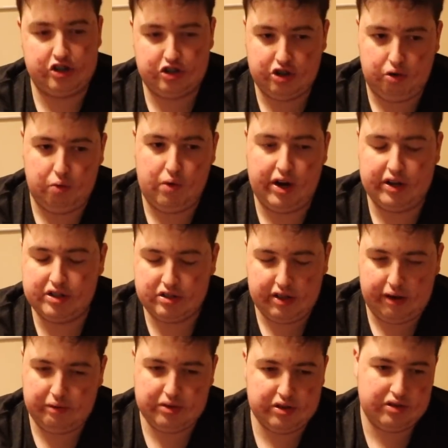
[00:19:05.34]
just stole one. So
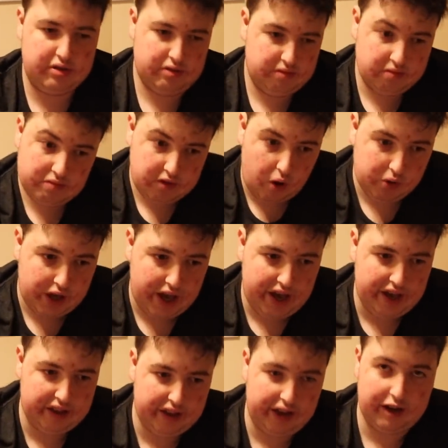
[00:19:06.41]
that was
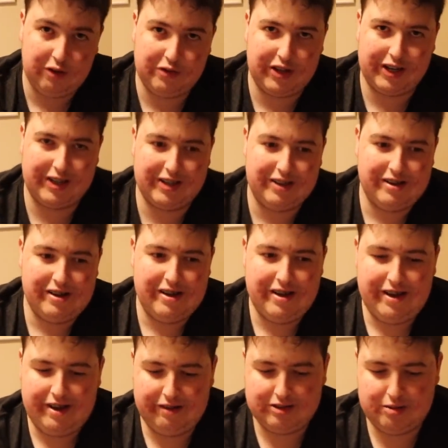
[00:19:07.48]
okay. I don't think
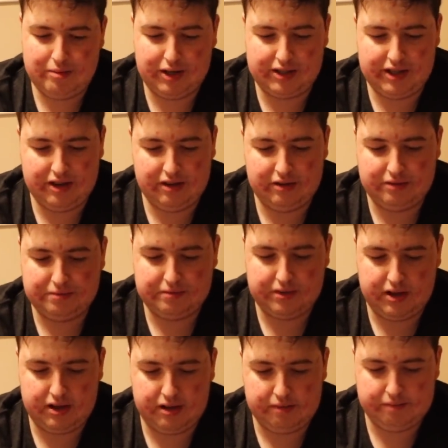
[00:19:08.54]
it was a big deal.
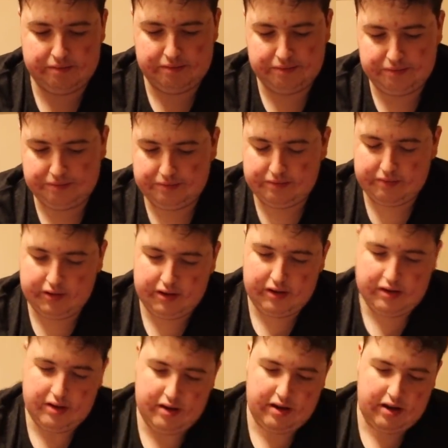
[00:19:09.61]

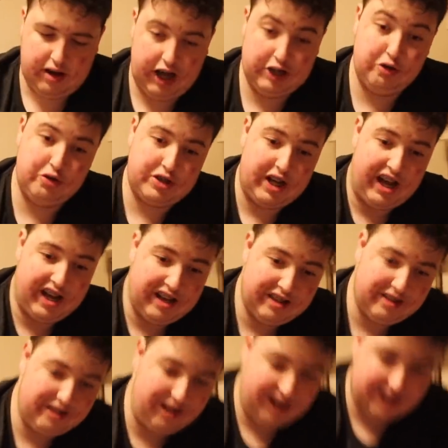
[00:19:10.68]
I drew Scythe,